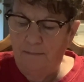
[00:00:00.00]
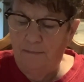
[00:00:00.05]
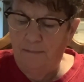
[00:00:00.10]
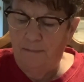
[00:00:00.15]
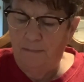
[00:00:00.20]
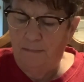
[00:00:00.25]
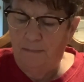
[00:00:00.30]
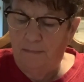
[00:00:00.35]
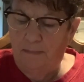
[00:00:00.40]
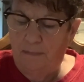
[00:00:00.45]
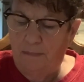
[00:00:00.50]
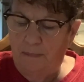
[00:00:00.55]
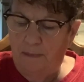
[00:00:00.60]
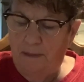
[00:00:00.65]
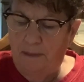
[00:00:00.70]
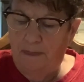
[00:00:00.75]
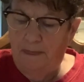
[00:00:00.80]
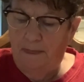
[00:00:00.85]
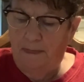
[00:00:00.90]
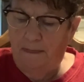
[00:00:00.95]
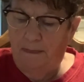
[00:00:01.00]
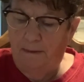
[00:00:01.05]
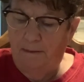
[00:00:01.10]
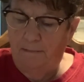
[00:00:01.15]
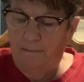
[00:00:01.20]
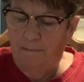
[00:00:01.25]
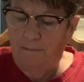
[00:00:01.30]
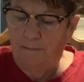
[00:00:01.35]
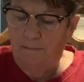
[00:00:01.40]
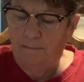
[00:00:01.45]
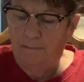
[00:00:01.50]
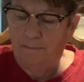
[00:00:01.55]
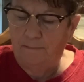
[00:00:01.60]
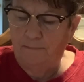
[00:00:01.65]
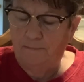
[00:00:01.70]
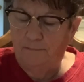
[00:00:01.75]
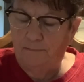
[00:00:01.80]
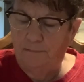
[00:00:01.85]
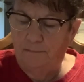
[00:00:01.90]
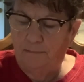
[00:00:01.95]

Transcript: (silence)